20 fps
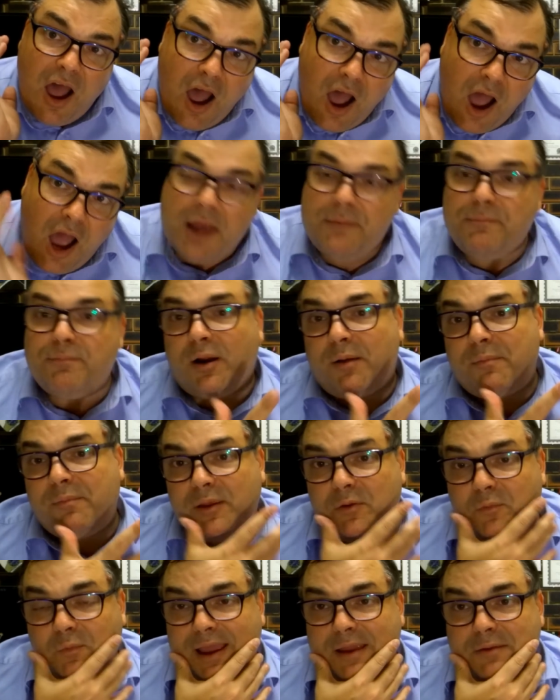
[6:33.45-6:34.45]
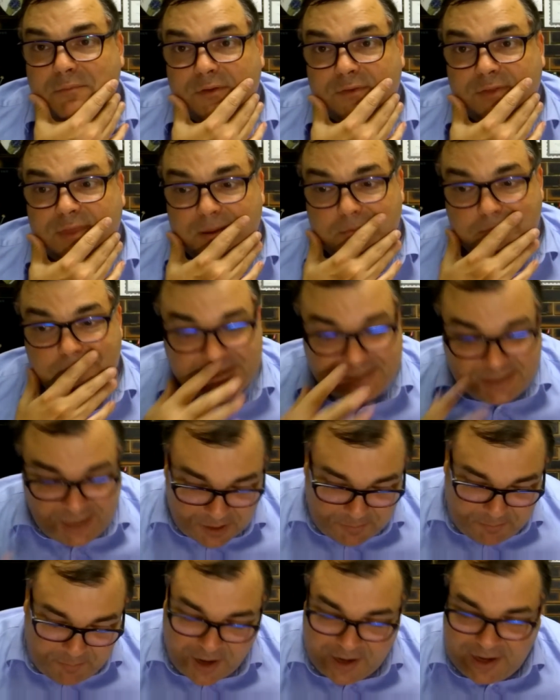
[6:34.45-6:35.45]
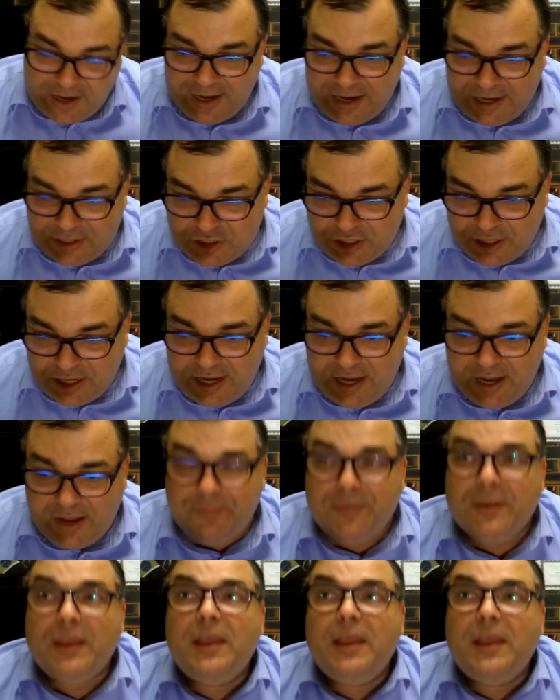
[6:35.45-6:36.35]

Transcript: I'd probably wait with them. It's like my collection here.